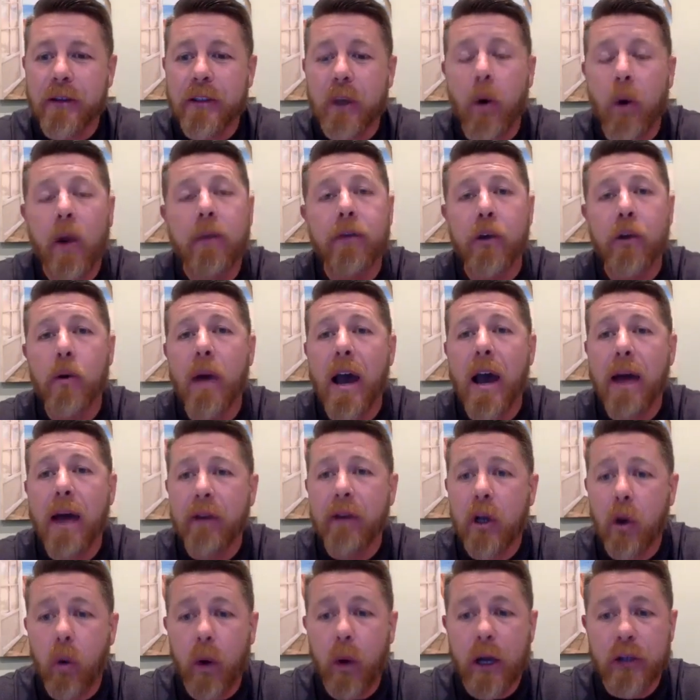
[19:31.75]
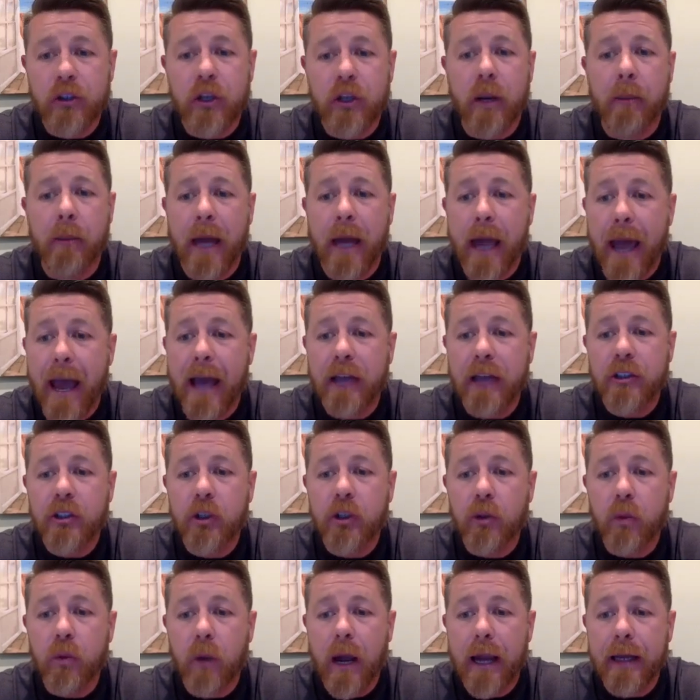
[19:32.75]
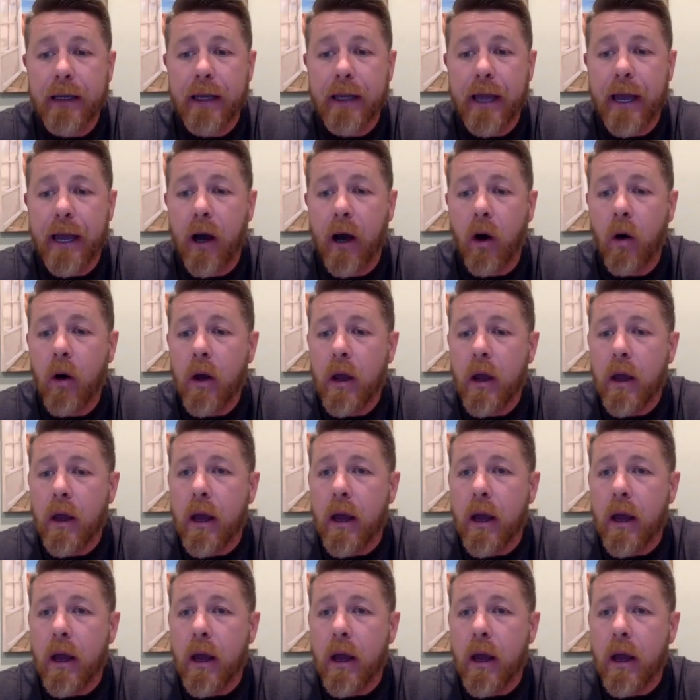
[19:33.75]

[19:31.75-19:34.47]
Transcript: So if you have a question, I'm going to ask you right now.